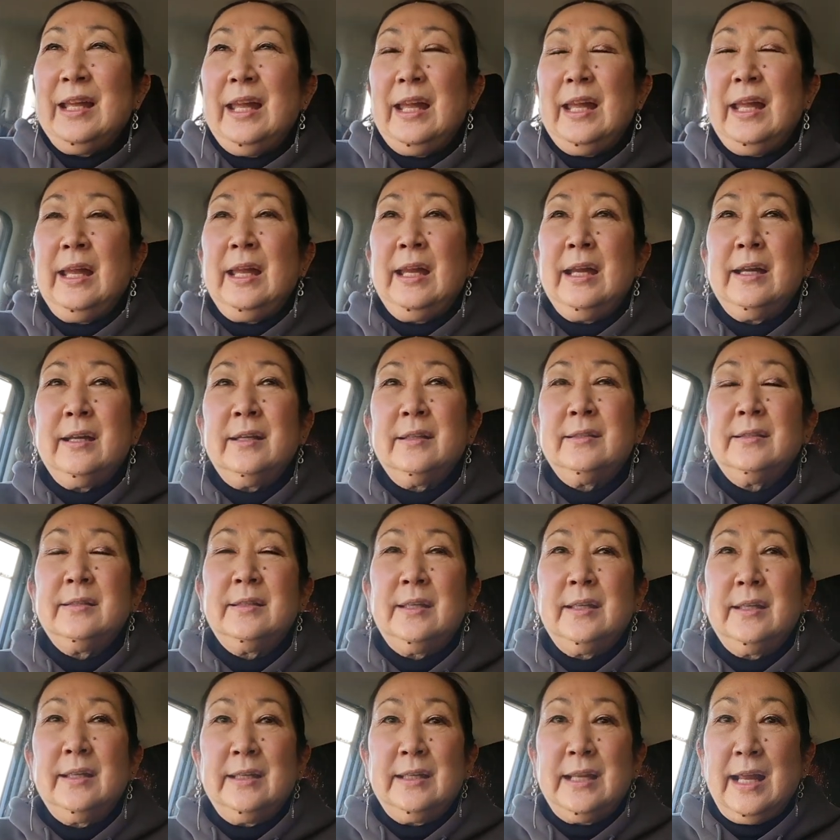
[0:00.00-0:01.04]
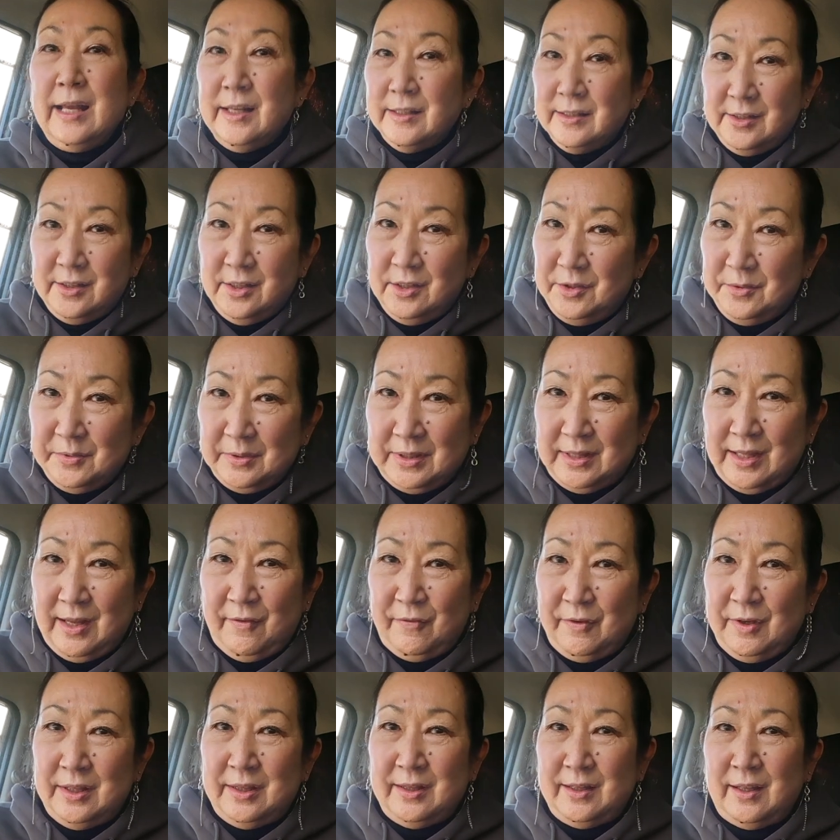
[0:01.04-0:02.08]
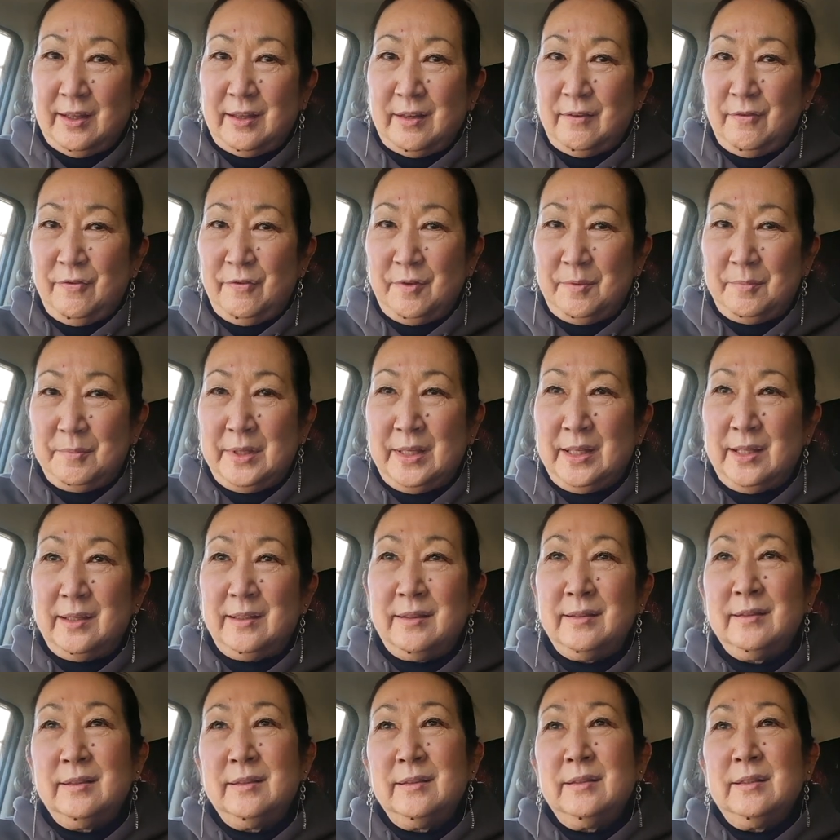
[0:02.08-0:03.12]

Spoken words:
And it has to do with everything for me.